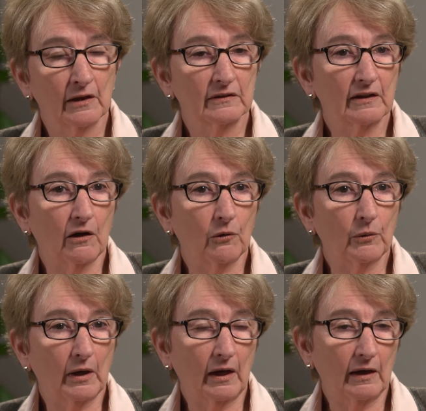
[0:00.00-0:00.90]

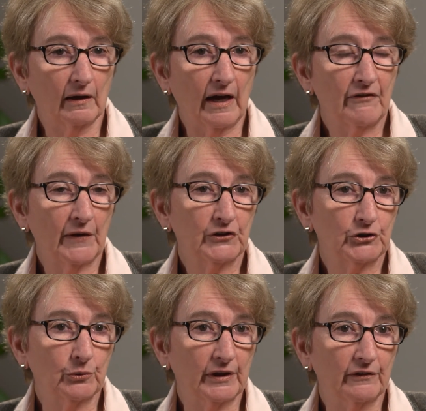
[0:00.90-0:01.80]
So I've had the
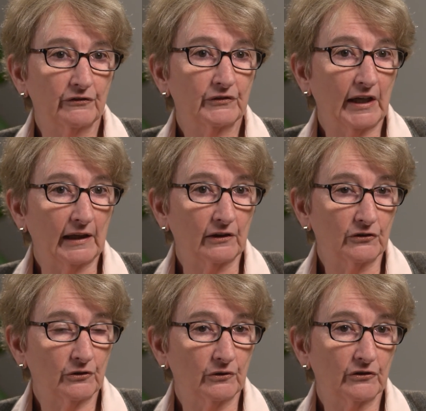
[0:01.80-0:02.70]
joy of taking
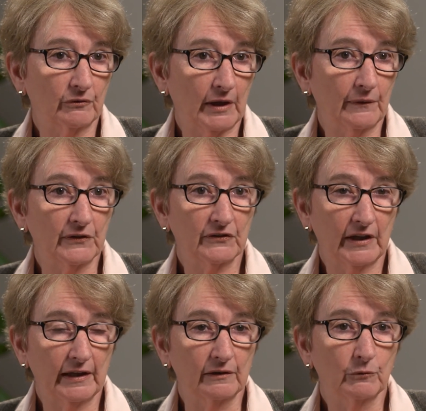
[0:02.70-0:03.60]
students around the
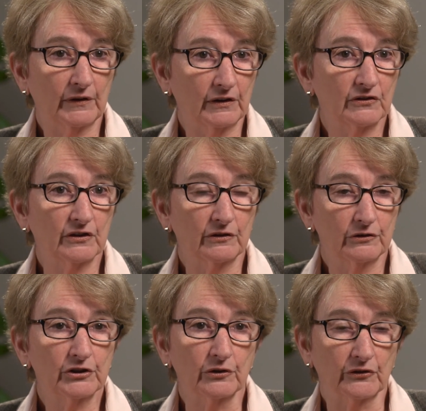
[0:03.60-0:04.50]
state with
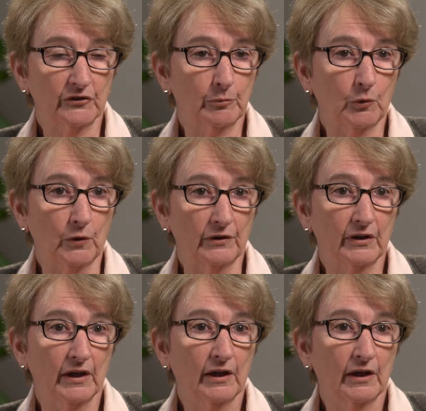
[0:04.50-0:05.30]
institutional support